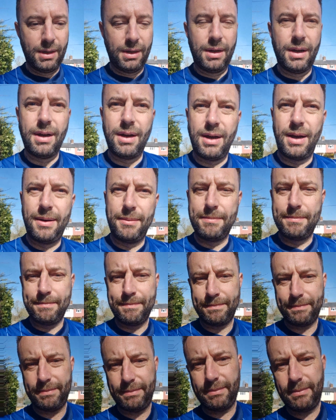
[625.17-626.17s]

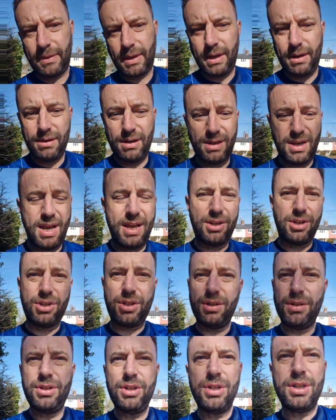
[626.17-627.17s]
And yeah, just
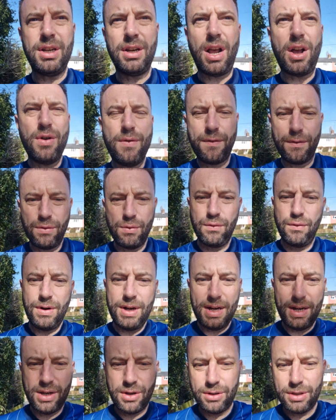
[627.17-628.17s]
an overall
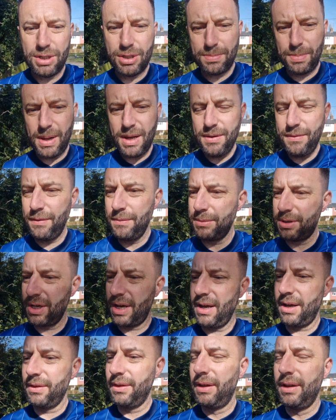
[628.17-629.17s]
really good display from
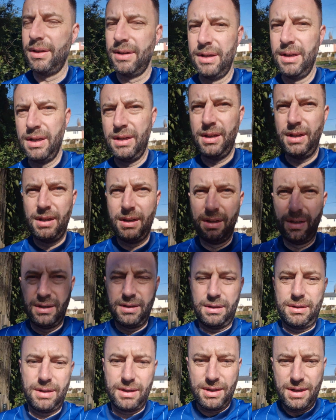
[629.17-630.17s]
Town.
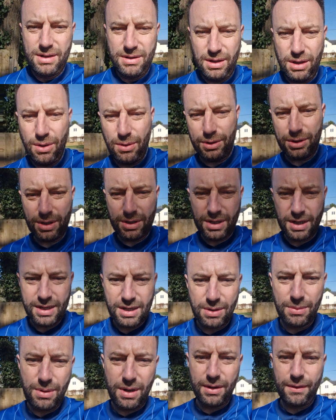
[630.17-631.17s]
You know, a lot to take
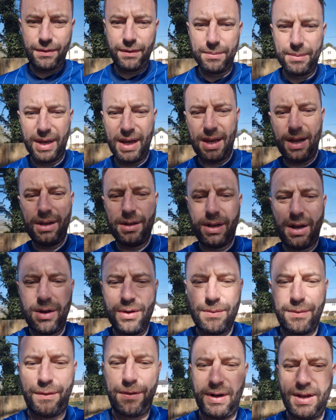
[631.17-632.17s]
away from that, and
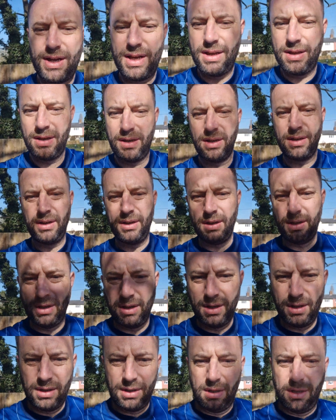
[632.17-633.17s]
hopefully
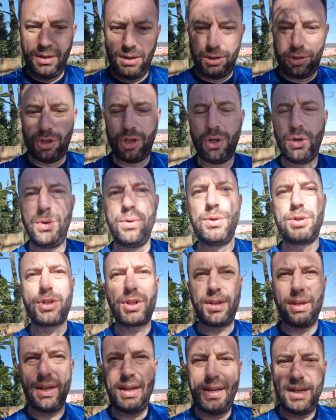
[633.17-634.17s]

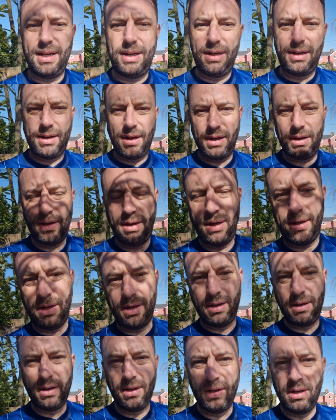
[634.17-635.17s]
use in
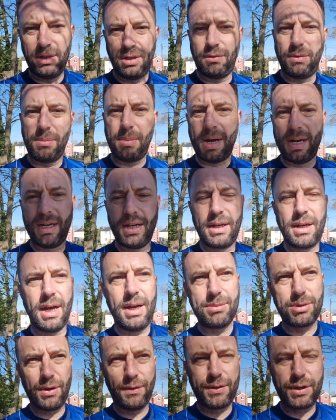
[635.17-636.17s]
the remaining
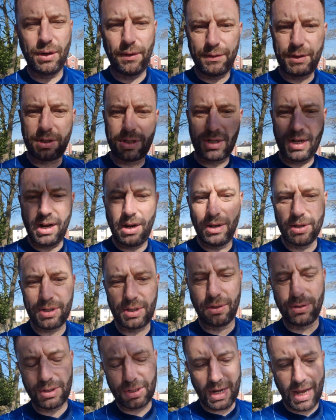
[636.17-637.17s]
games. Obviously off to Selhurst
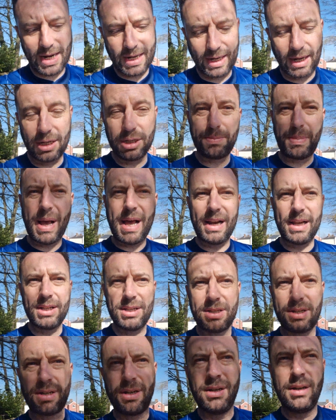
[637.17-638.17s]
on Saturday against
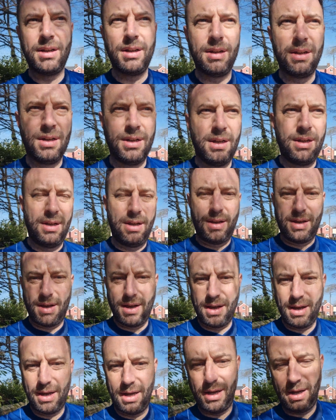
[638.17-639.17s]
Palace.
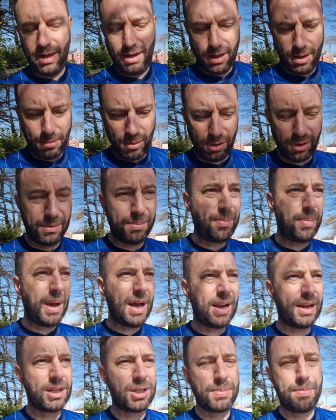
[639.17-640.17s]
I'm on a
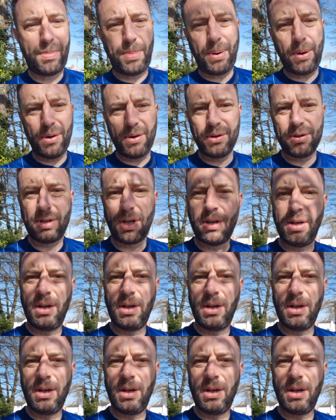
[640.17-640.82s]
Palace pod